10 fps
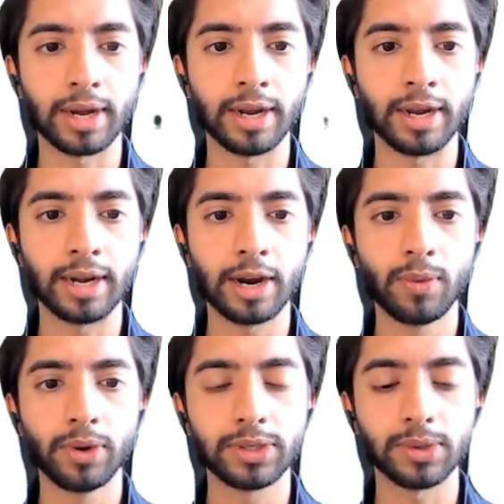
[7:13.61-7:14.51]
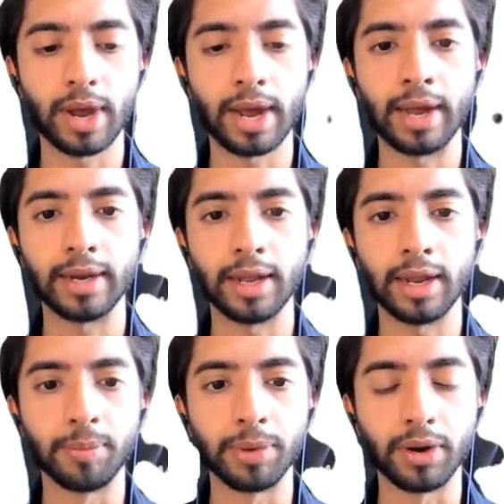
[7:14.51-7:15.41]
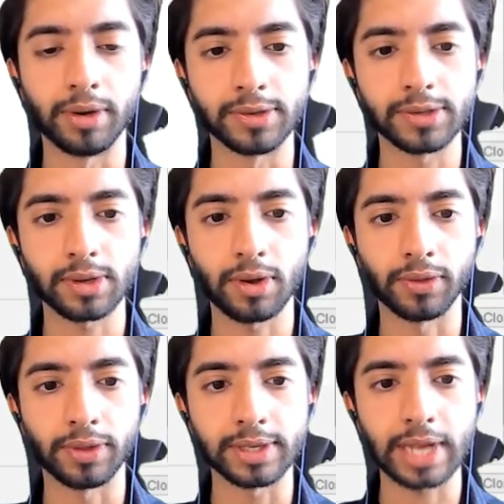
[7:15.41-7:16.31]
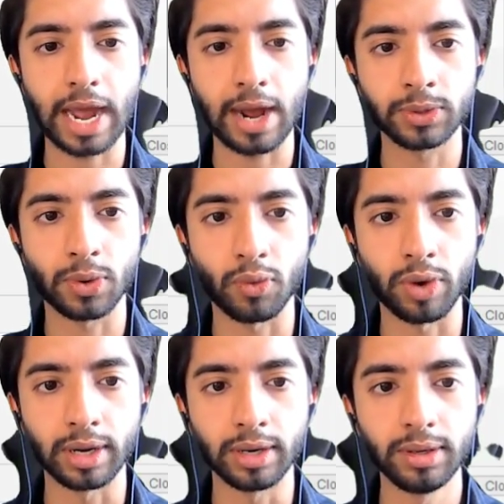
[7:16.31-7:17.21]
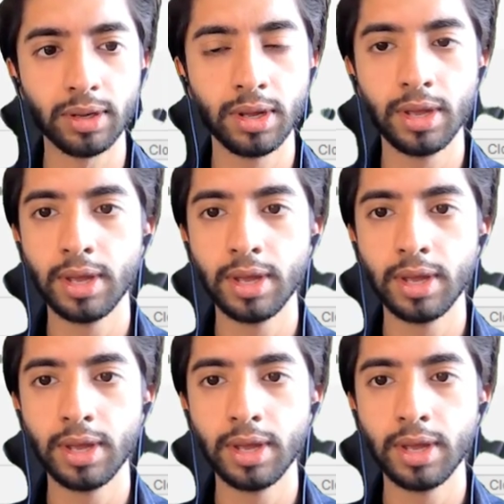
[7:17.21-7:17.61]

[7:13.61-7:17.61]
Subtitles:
I now want to add an appearance on this outer ring.